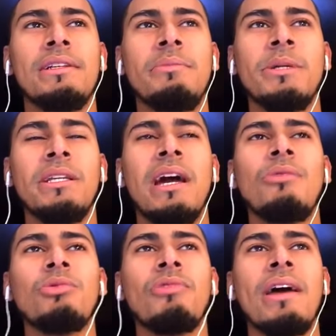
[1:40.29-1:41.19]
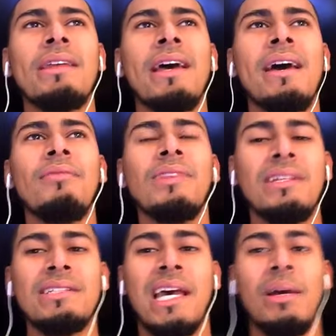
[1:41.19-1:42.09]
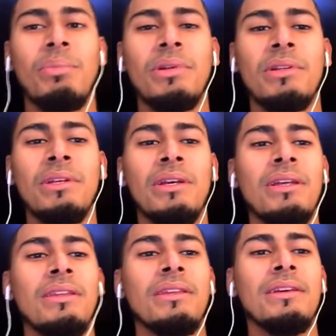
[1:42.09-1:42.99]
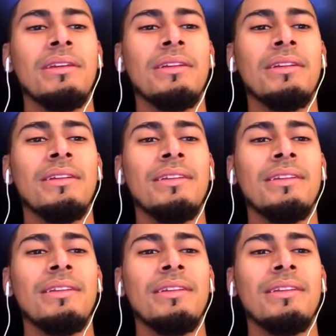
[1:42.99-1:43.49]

I mean, I would rather have this happen than